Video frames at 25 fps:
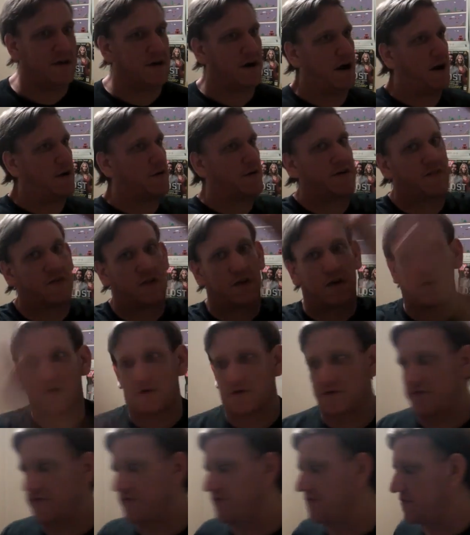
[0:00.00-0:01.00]
I don't even know,
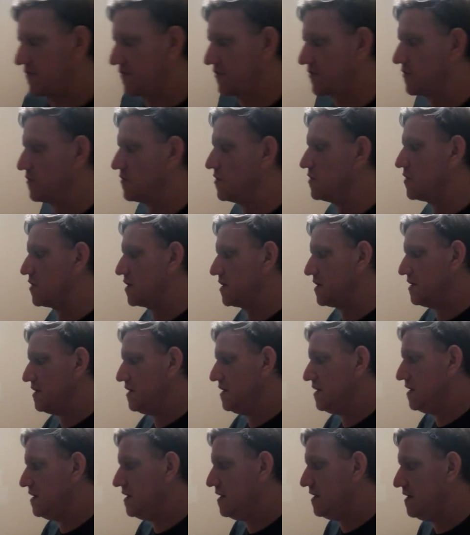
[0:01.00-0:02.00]
just screw it.
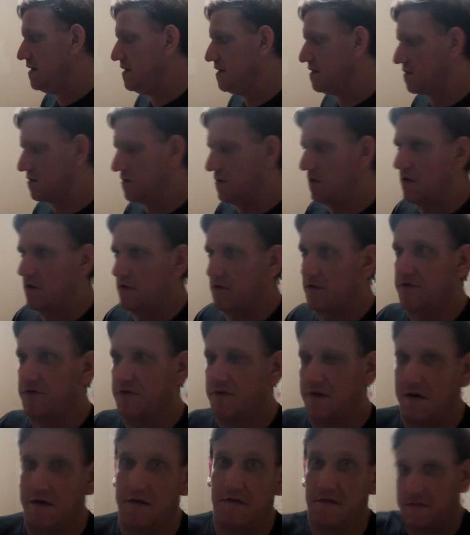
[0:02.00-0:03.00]
It's
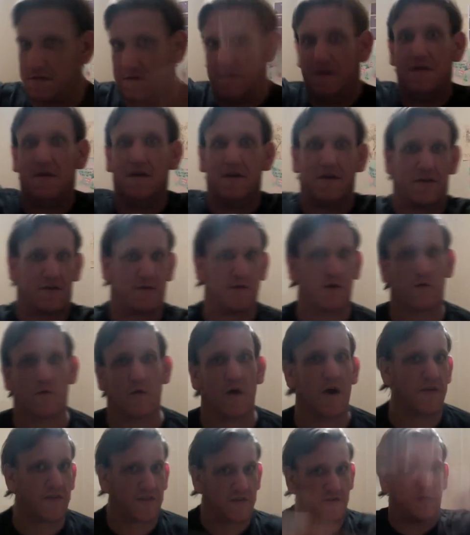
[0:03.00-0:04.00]
gonna
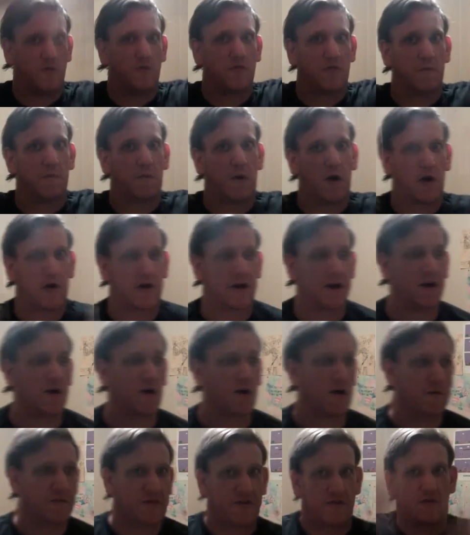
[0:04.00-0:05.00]
be doing the monkey
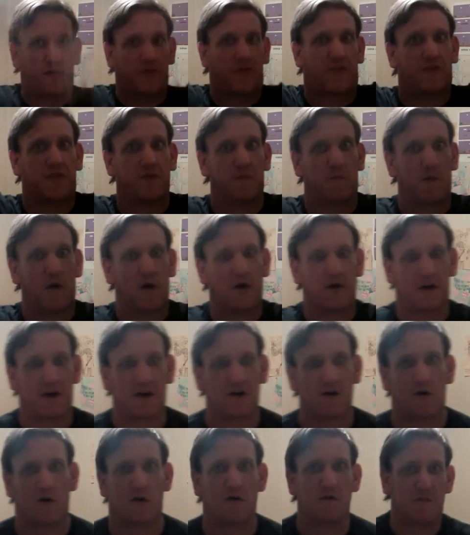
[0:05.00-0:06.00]
arms. Here, this is the
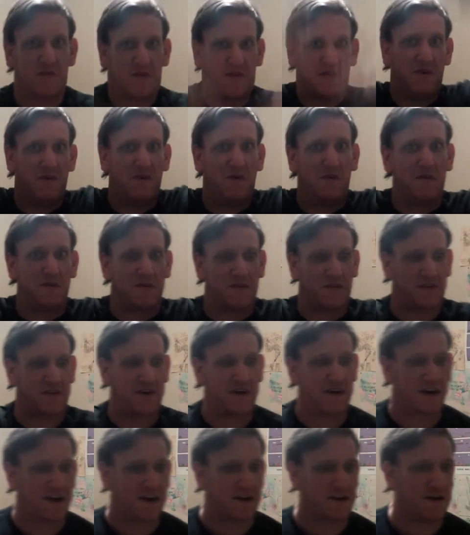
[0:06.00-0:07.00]
monkey arms. Just
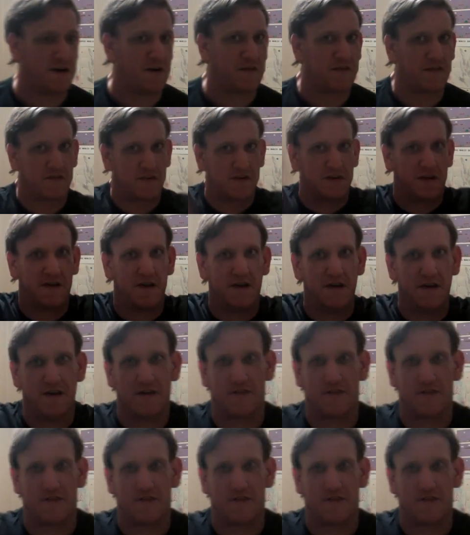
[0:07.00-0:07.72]
can't get enough of it.